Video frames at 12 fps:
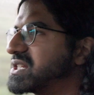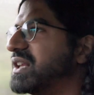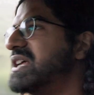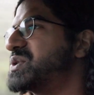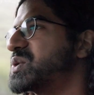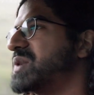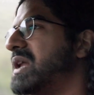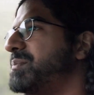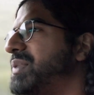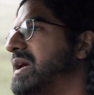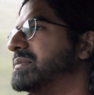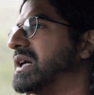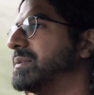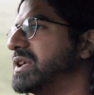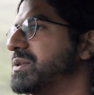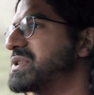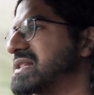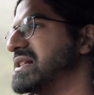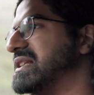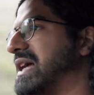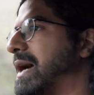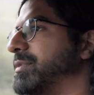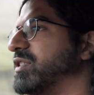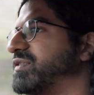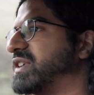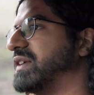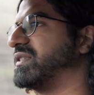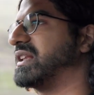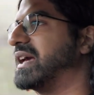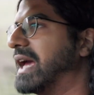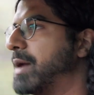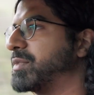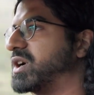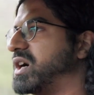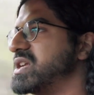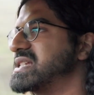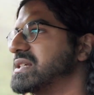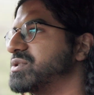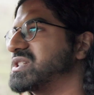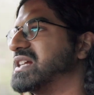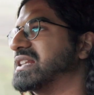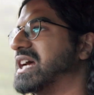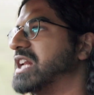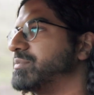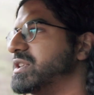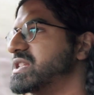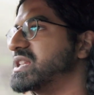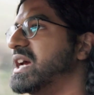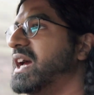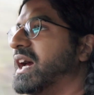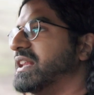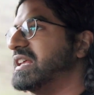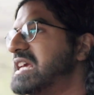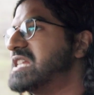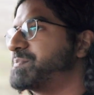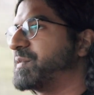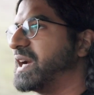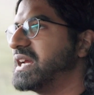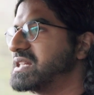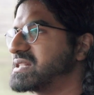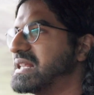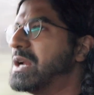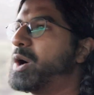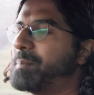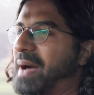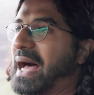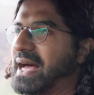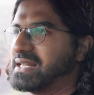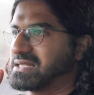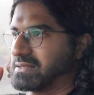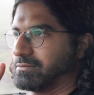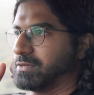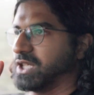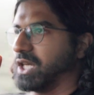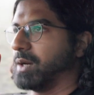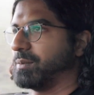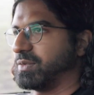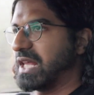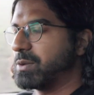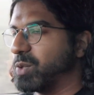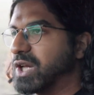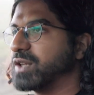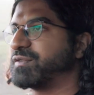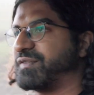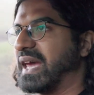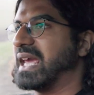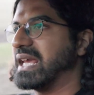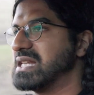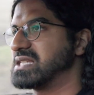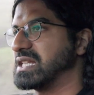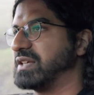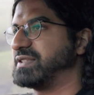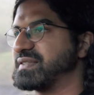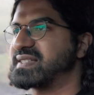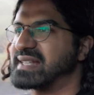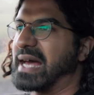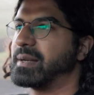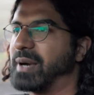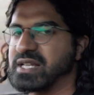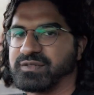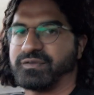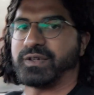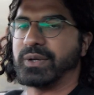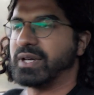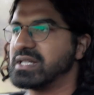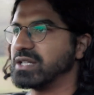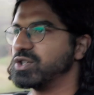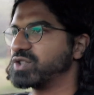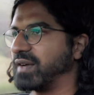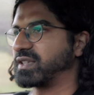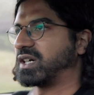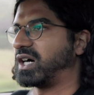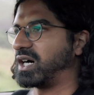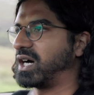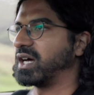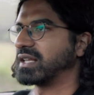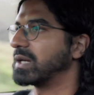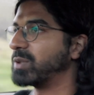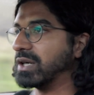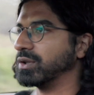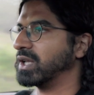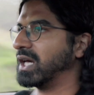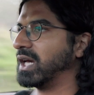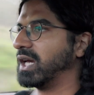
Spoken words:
So this was when BMW was still in the habit of giving their M cars single-sided calipers. These brakes, they're not bad. They will fade if you have standard pads and fluid and you drive the car hard, they will.